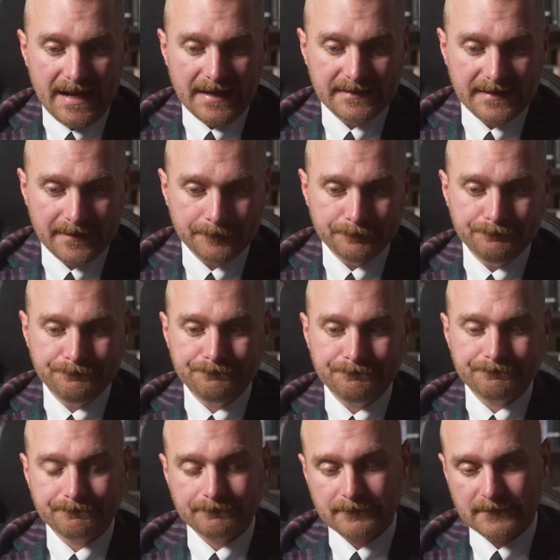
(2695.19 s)
Now,
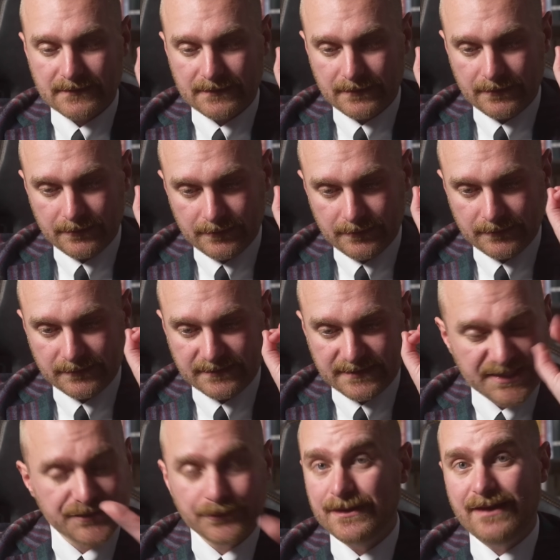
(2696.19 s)

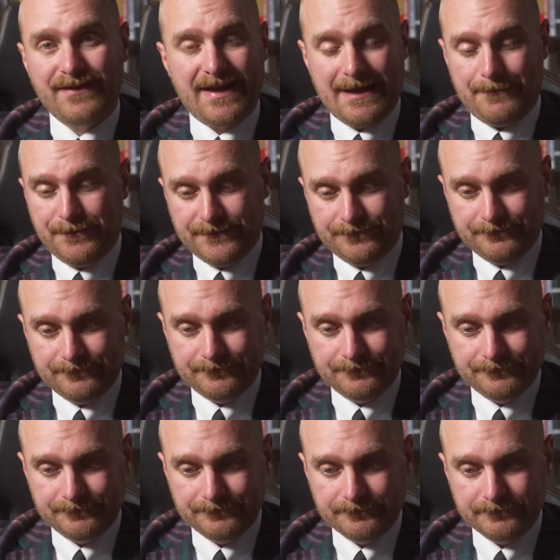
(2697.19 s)
this will never happen.
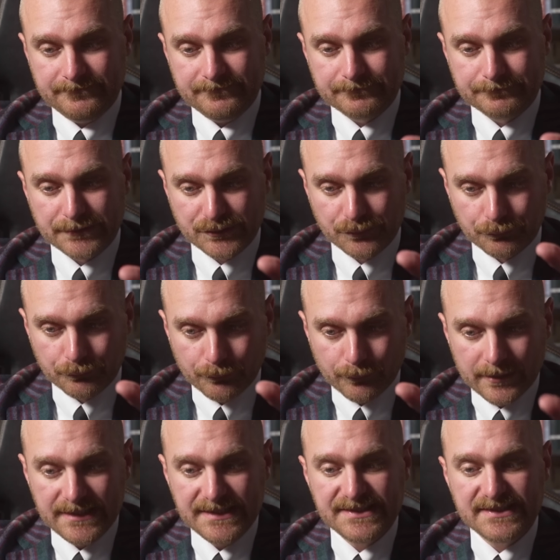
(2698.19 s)
But the
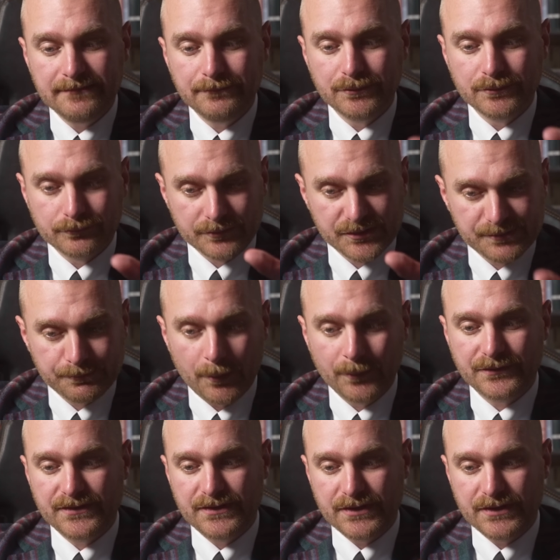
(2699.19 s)
reasonable response and